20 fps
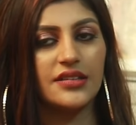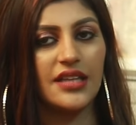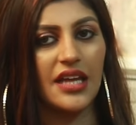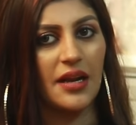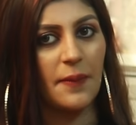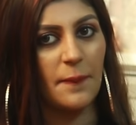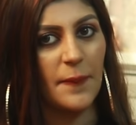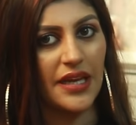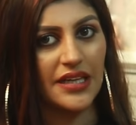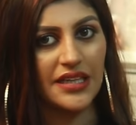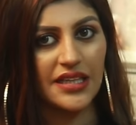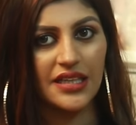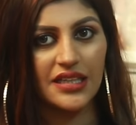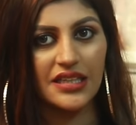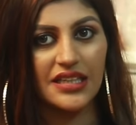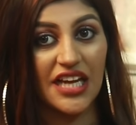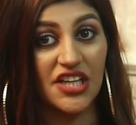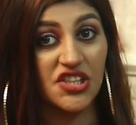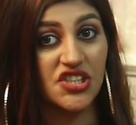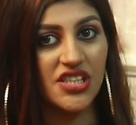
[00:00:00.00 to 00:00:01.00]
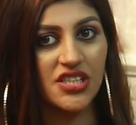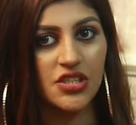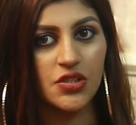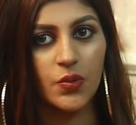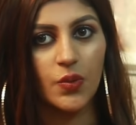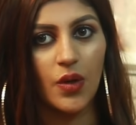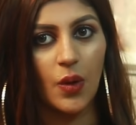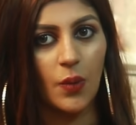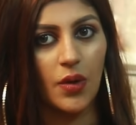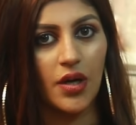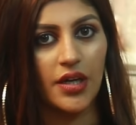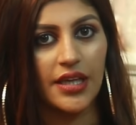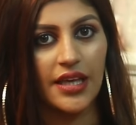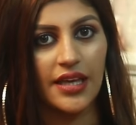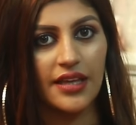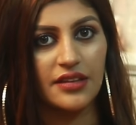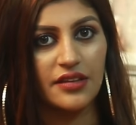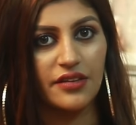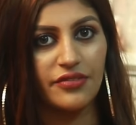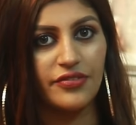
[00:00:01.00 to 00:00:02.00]
There are many legends who are
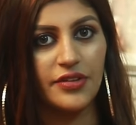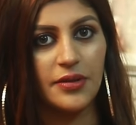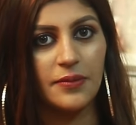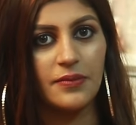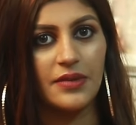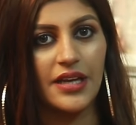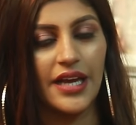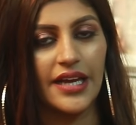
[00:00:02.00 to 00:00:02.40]
working in the film,